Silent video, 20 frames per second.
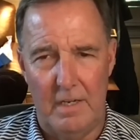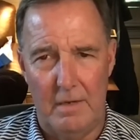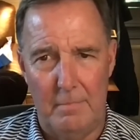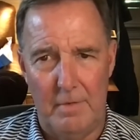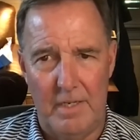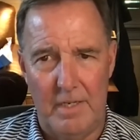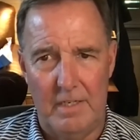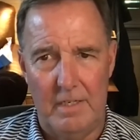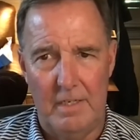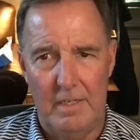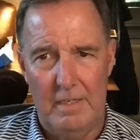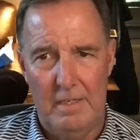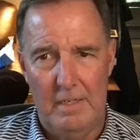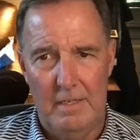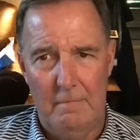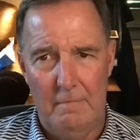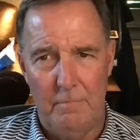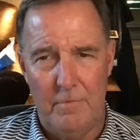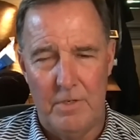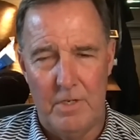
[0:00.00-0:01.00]
I mean,
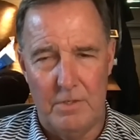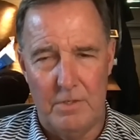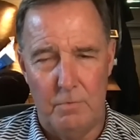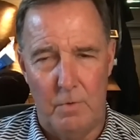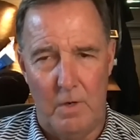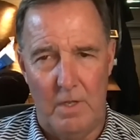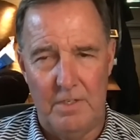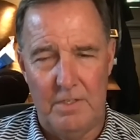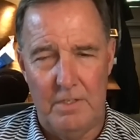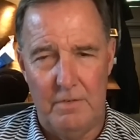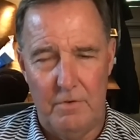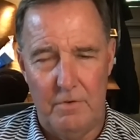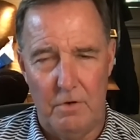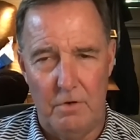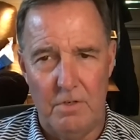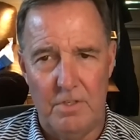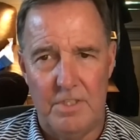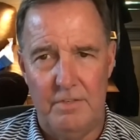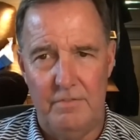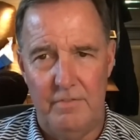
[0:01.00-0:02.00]
it's because relative
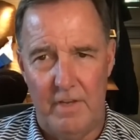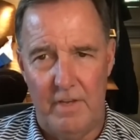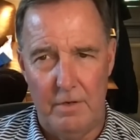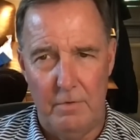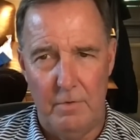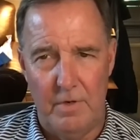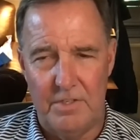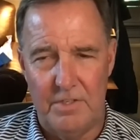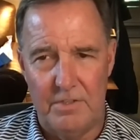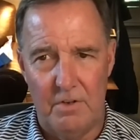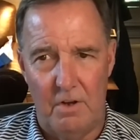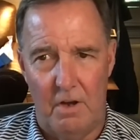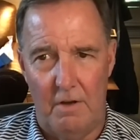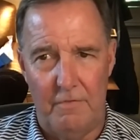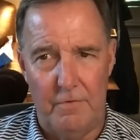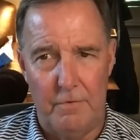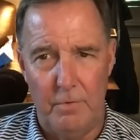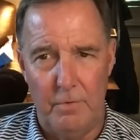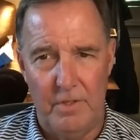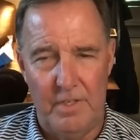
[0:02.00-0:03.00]
currency valuations
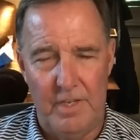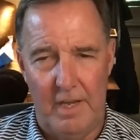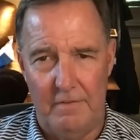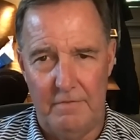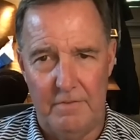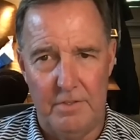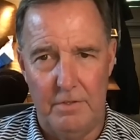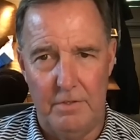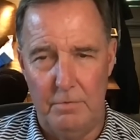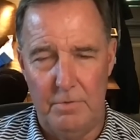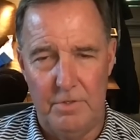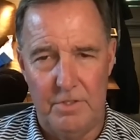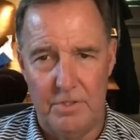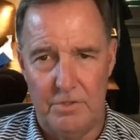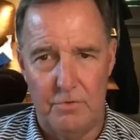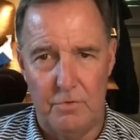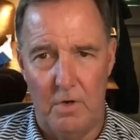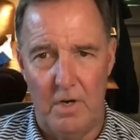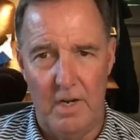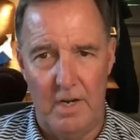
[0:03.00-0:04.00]
often really have to do with
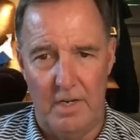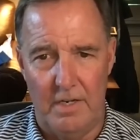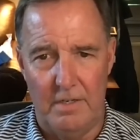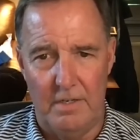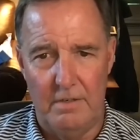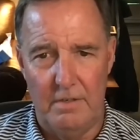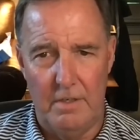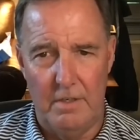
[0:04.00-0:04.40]
just trade.